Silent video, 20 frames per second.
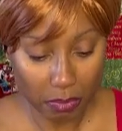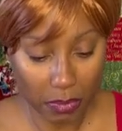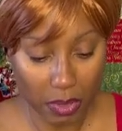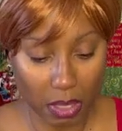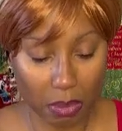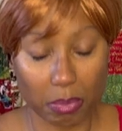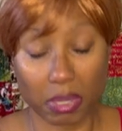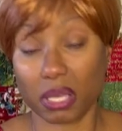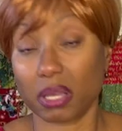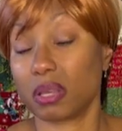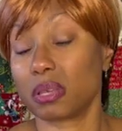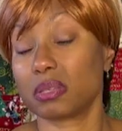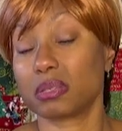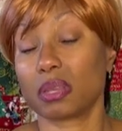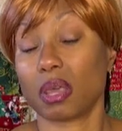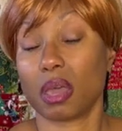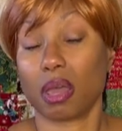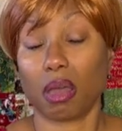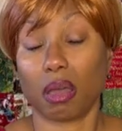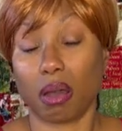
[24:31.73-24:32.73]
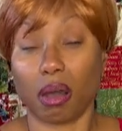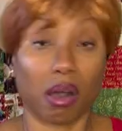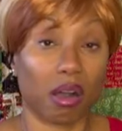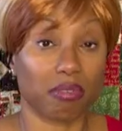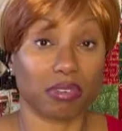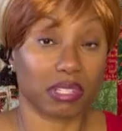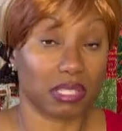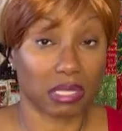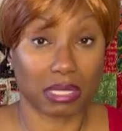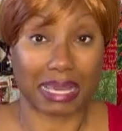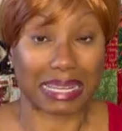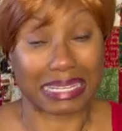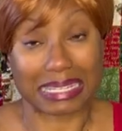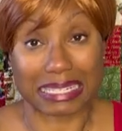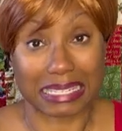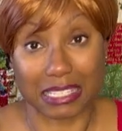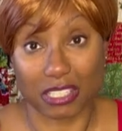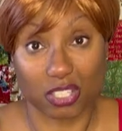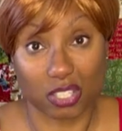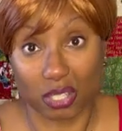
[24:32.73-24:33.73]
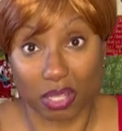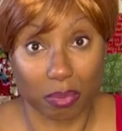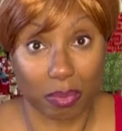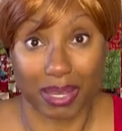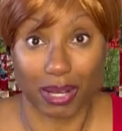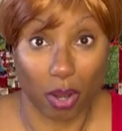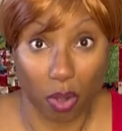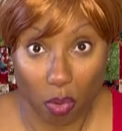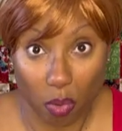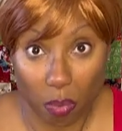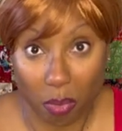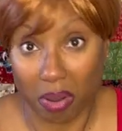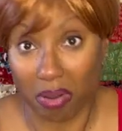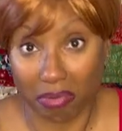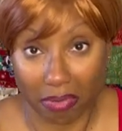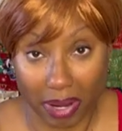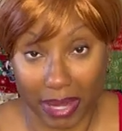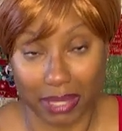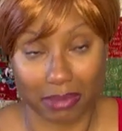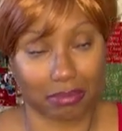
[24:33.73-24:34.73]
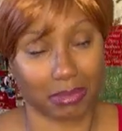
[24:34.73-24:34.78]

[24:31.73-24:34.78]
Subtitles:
because obviously I didn't get to them at home, right?